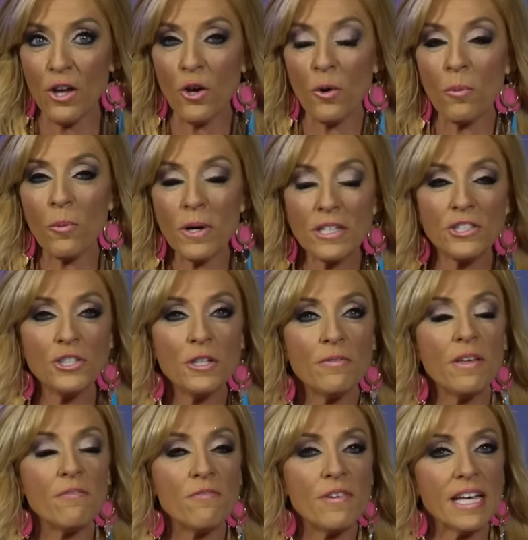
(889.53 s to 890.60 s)
Once you've
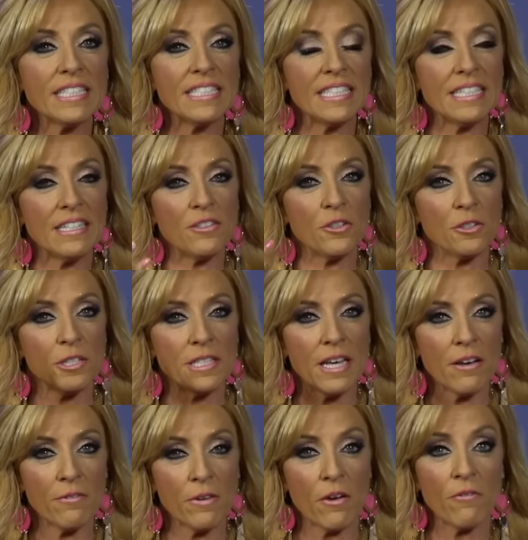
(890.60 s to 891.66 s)
invested in
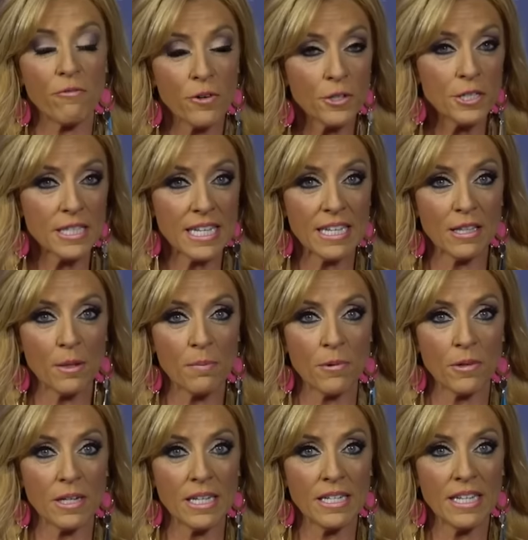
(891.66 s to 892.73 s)
yourself first thing in the
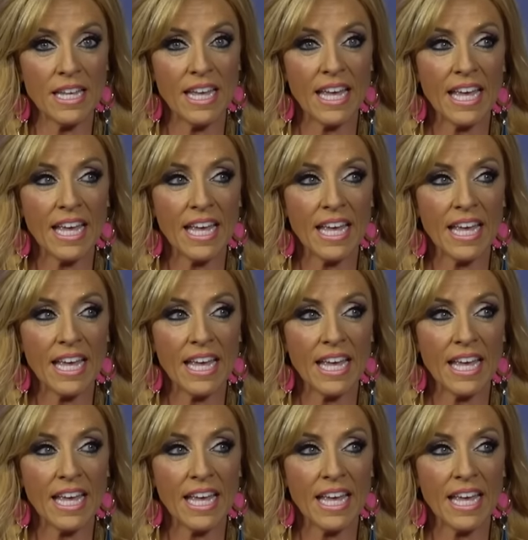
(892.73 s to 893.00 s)
morning,